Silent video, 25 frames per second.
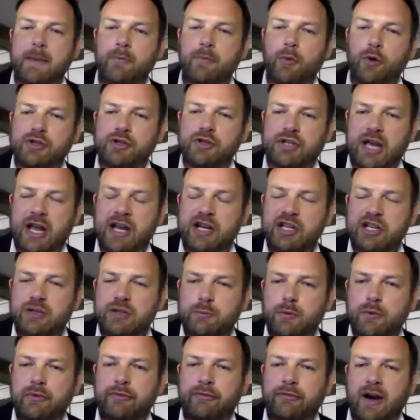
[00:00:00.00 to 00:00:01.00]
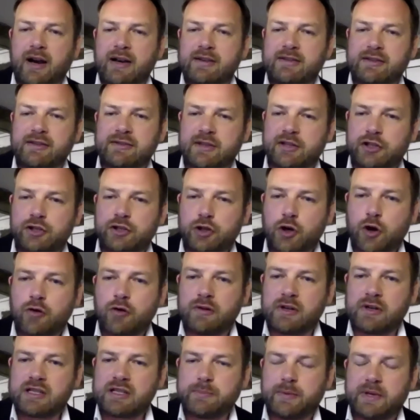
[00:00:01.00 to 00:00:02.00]
and more tangible for us
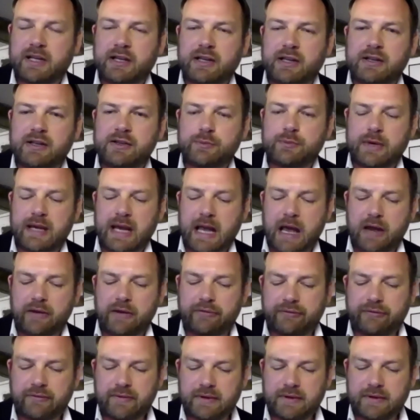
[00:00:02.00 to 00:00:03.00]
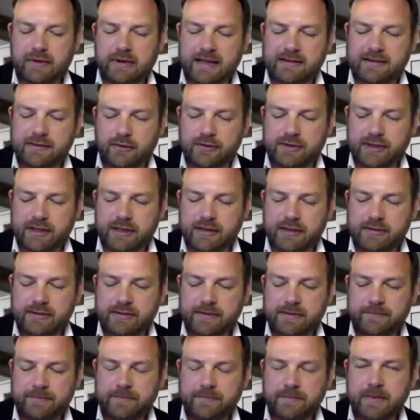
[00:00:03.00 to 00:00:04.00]
as insurers because we have less
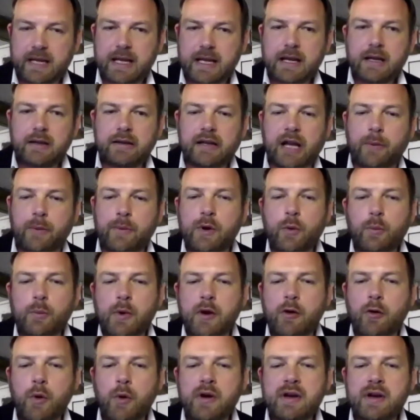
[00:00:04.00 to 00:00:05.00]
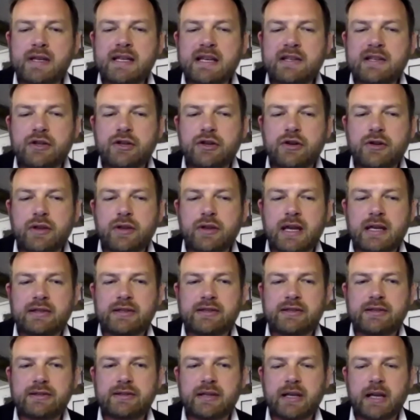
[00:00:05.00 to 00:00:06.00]
losses. Now, we already
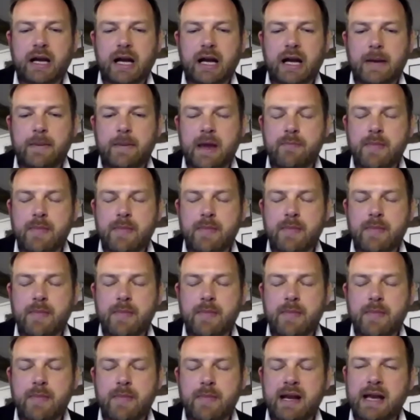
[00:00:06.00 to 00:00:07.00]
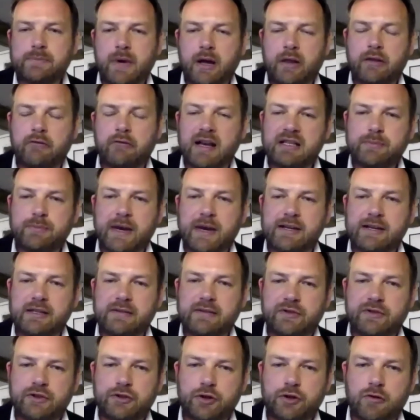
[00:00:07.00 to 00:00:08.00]
do this in many other
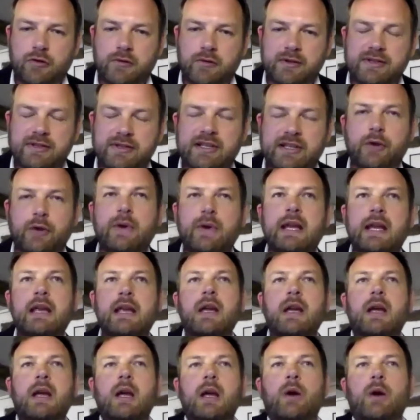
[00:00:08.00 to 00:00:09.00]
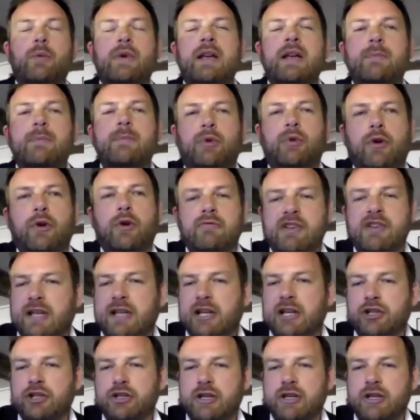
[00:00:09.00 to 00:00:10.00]
aspects of insurance. So we
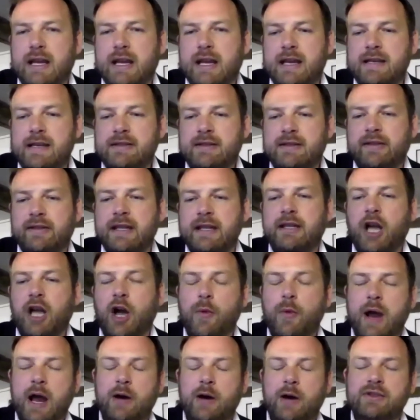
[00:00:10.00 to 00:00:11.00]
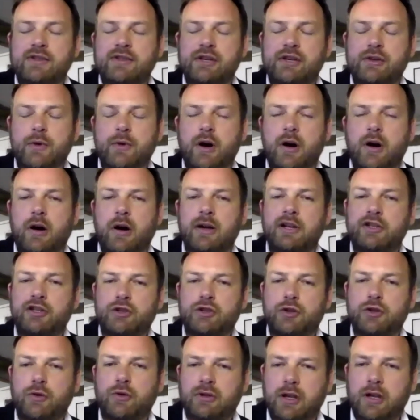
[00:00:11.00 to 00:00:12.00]
employ risk engineers and they go out
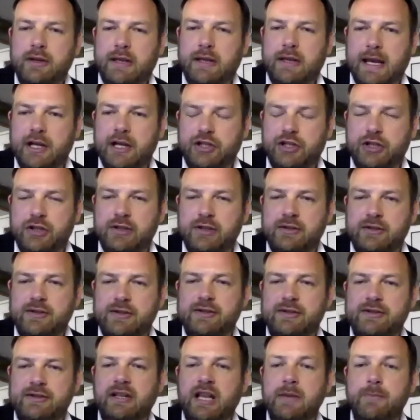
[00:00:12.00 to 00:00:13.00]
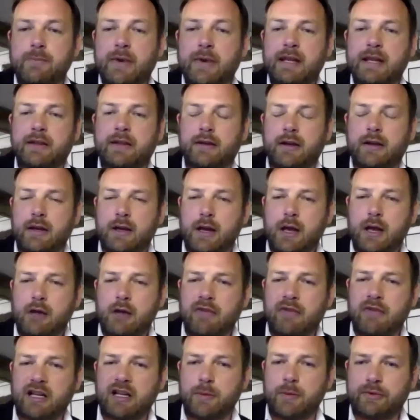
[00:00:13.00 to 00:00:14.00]
to our insured locations and they
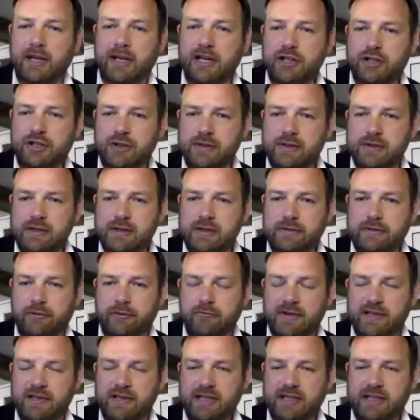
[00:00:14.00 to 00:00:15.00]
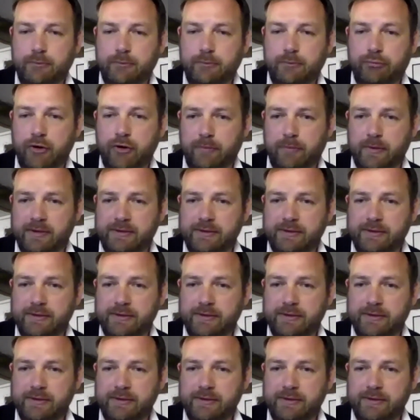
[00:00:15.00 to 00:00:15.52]
make recommendations for risk